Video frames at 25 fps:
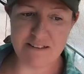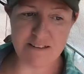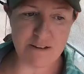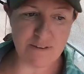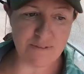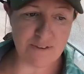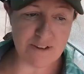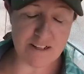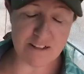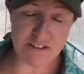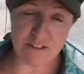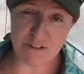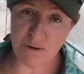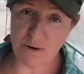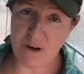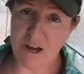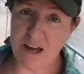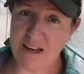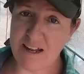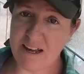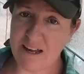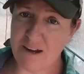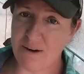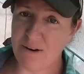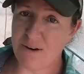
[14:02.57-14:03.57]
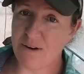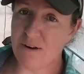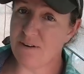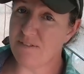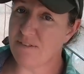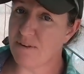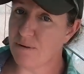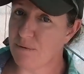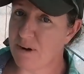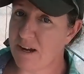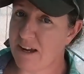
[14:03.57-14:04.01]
so if it gets too hot out or if it